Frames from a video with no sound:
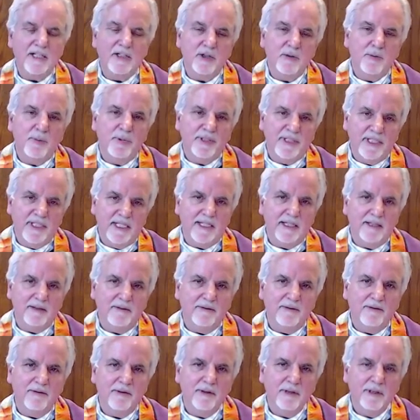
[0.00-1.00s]
I do
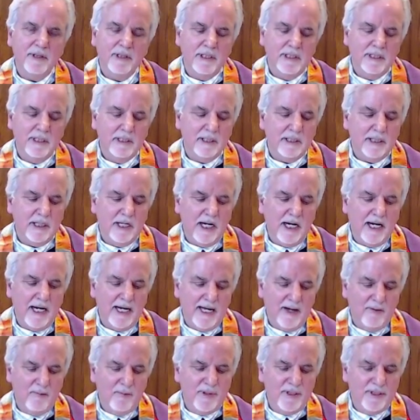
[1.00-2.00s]
believe
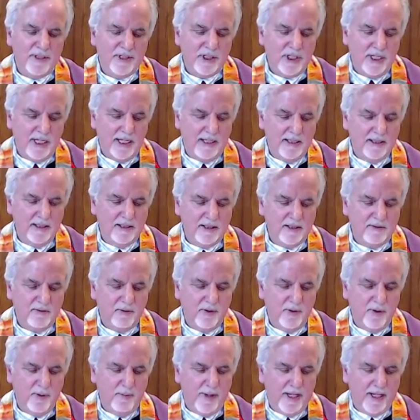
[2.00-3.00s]
I have been
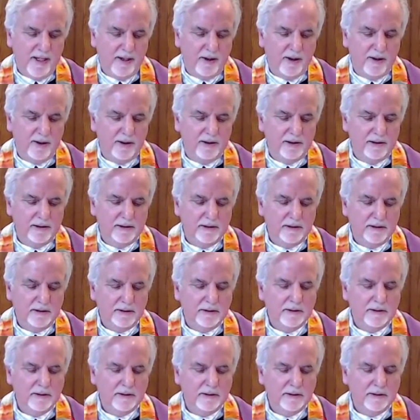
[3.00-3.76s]
changed for the better.